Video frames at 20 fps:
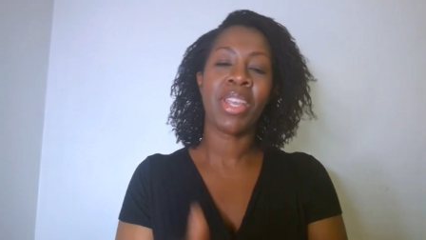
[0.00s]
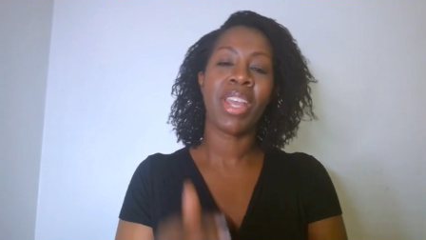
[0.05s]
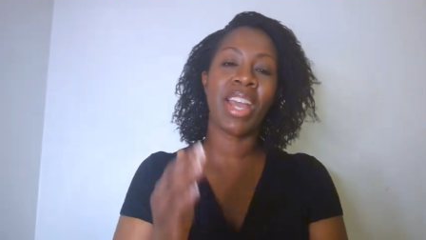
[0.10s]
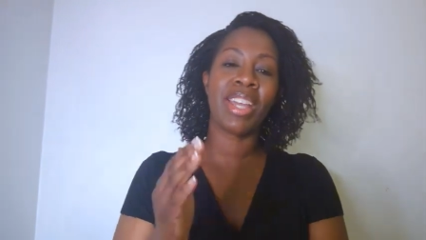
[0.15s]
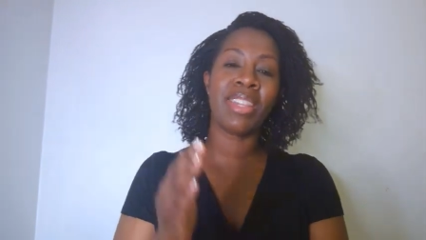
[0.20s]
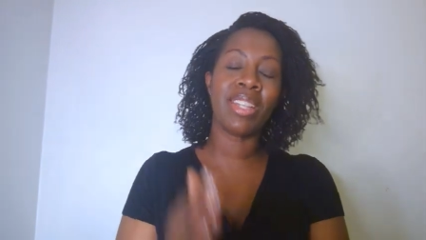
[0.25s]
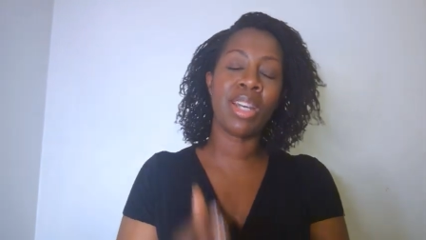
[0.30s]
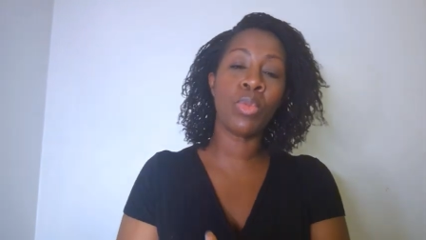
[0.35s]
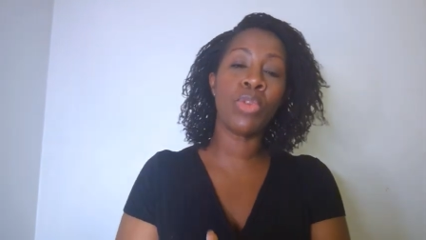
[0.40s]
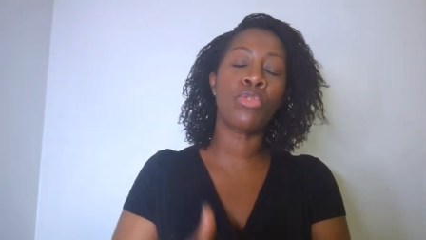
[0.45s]

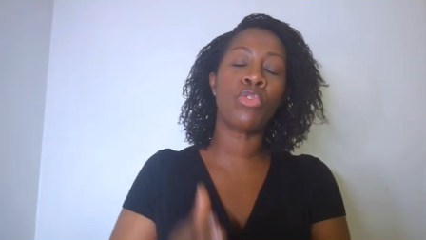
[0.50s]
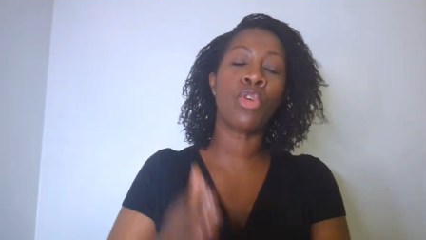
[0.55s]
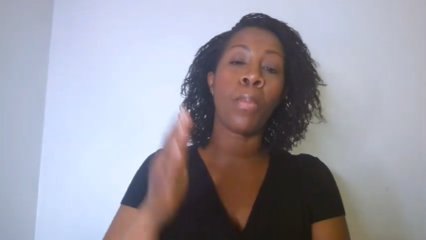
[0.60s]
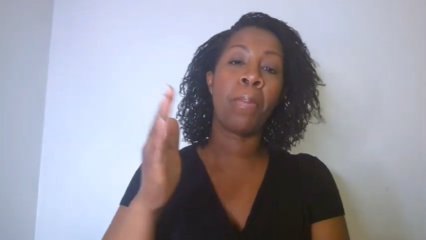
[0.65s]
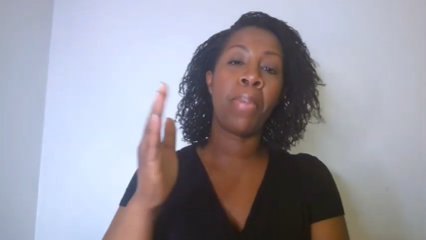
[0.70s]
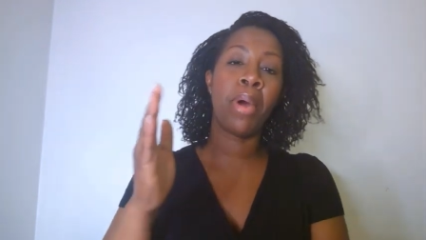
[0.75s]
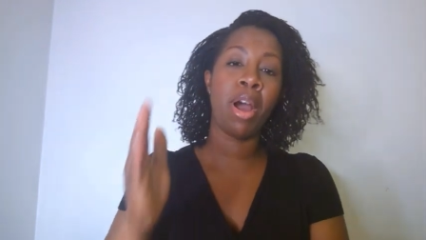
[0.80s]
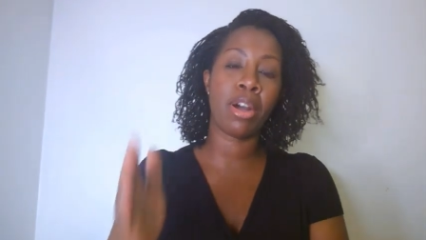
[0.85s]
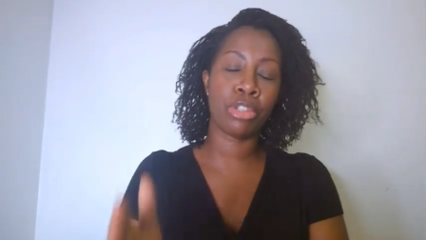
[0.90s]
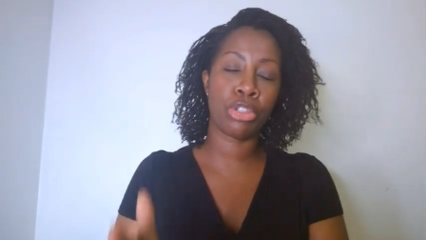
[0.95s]
And then we've
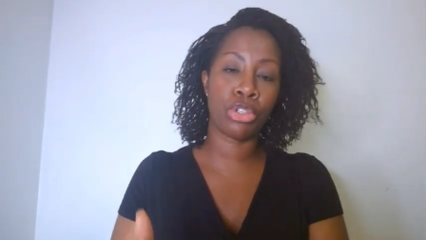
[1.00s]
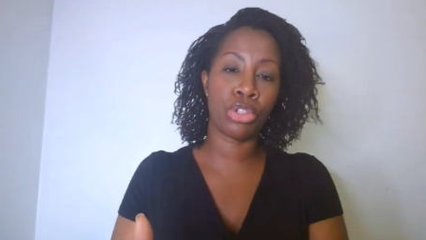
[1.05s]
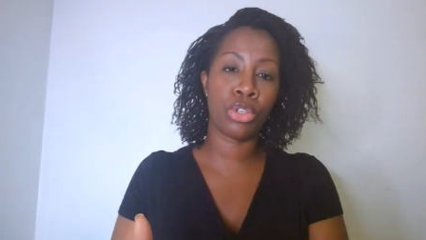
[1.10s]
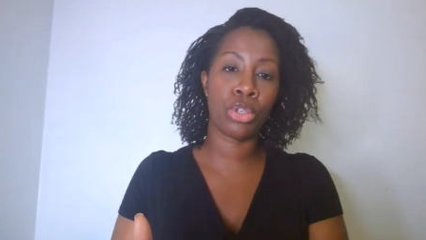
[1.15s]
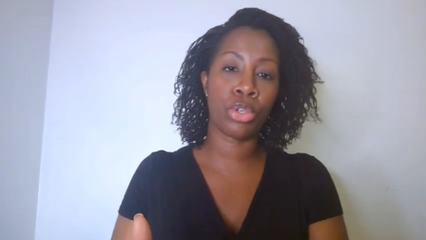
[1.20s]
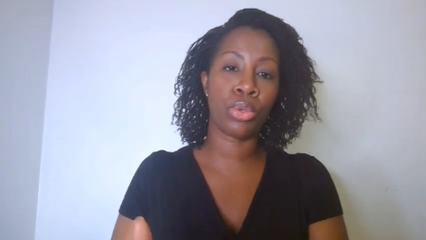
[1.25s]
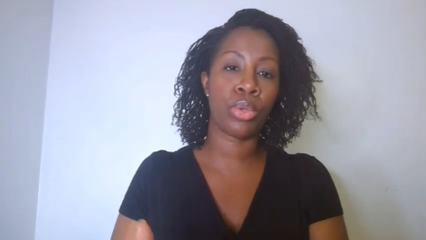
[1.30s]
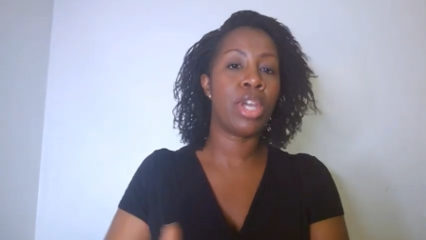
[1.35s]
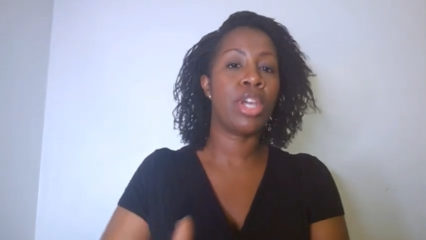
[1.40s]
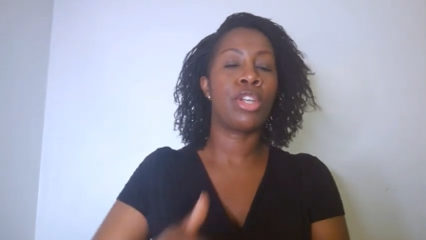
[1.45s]
got part
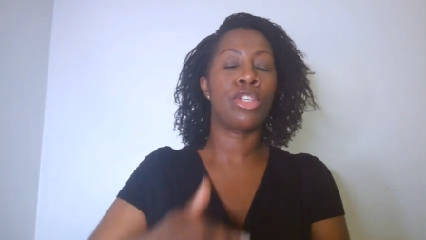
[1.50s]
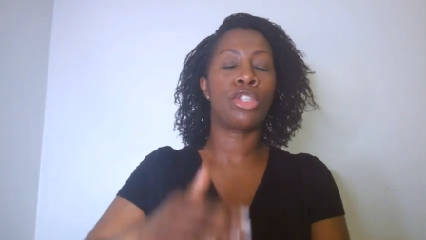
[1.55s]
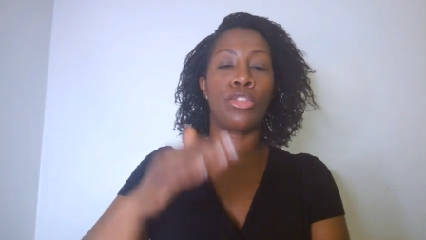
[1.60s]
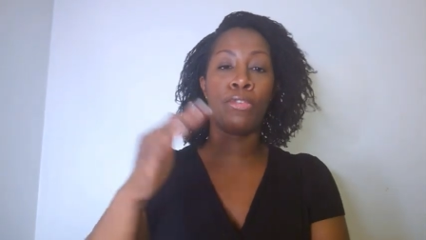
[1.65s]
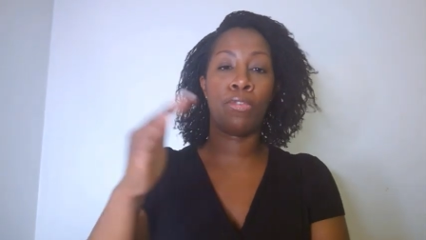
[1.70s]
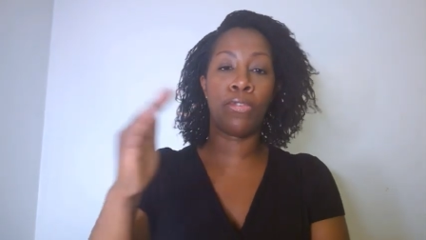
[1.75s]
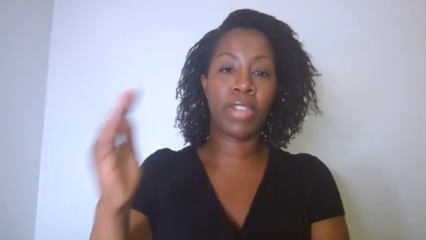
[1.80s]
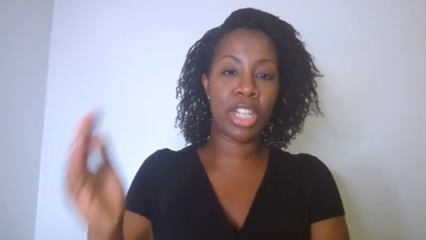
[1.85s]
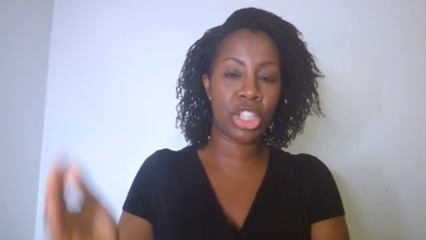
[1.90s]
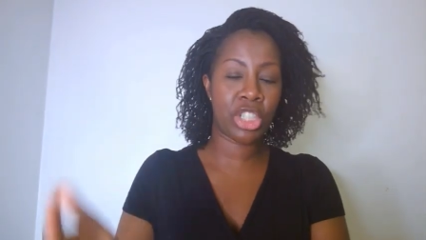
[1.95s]
two to
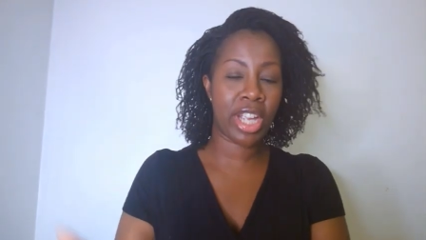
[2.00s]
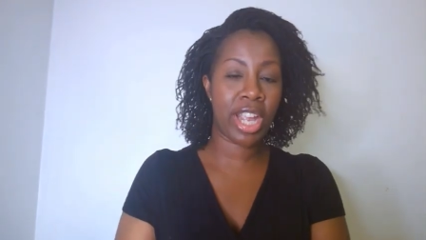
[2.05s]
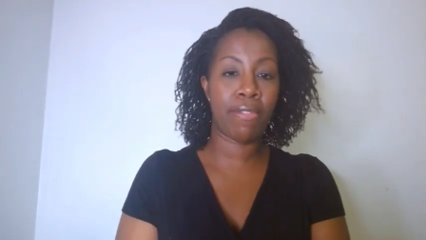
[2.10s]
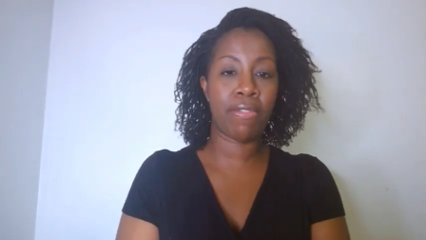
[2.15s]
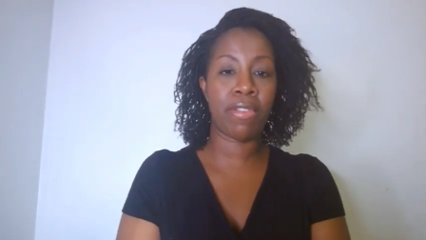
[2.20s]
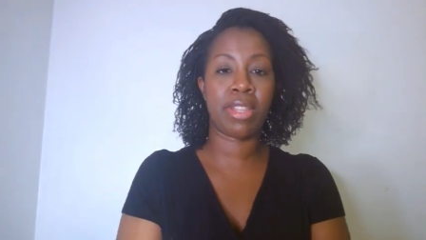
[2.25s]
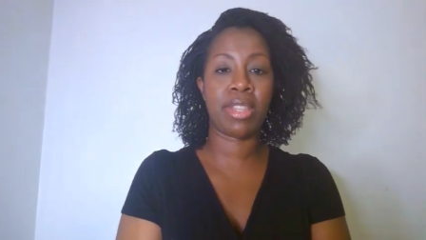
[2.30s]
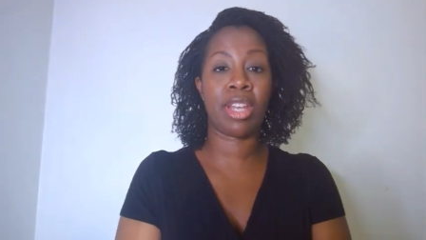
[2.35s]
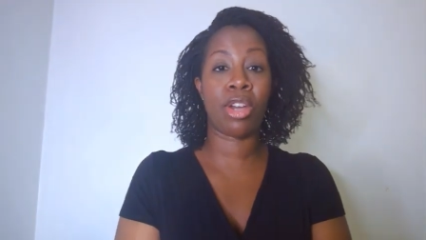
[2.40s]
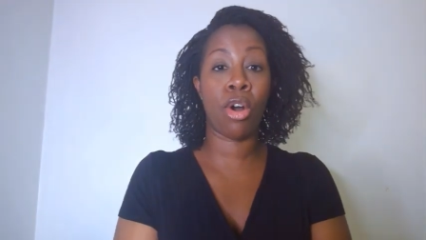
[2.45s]
finish
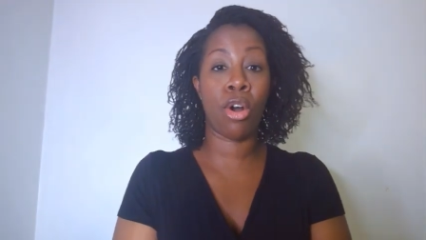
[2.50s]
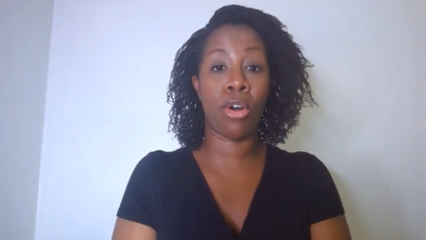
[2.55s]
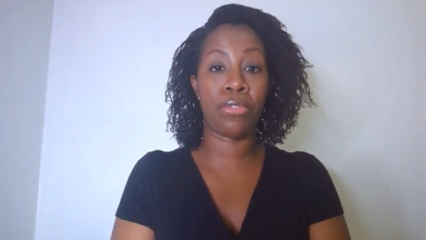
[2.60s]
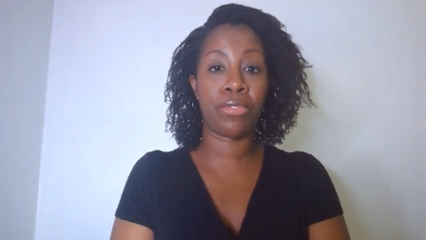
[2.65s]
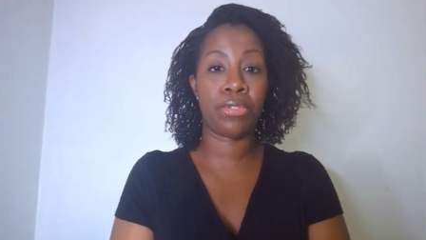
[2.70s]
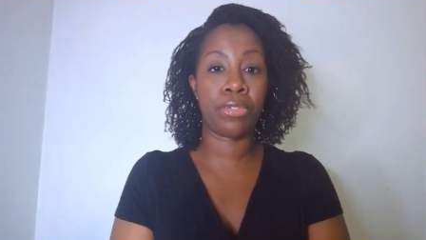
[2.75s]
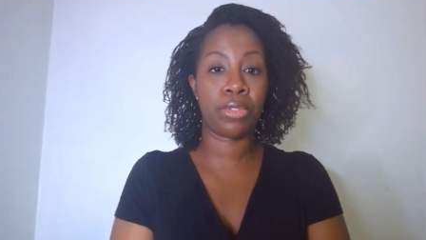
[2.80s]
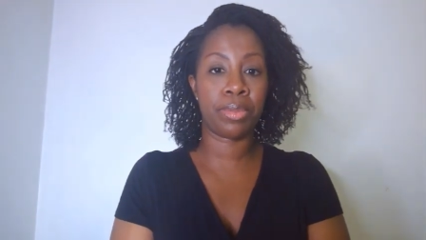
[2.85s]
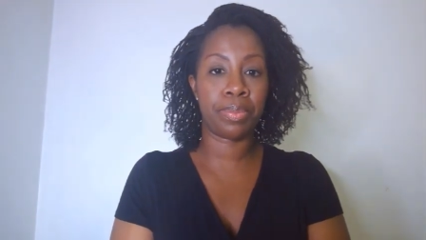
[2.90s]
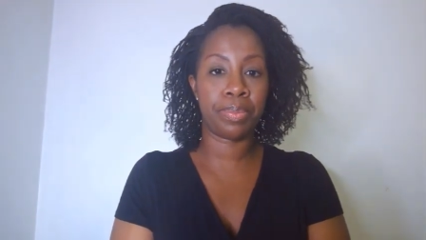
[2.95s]
everything
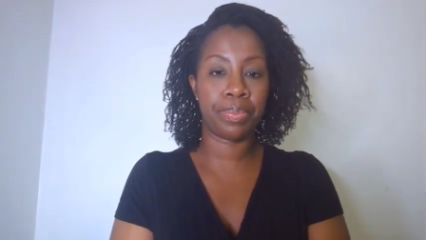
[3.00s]
off.